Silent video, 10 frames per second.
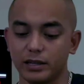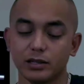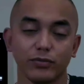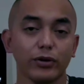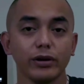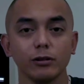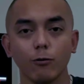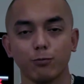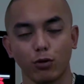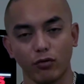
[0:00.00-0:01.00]
it's very
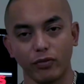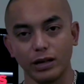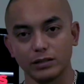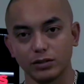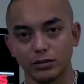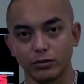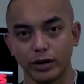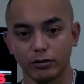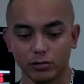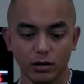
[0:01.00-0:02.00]
low profile to the
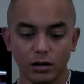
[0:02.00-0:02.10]
ground.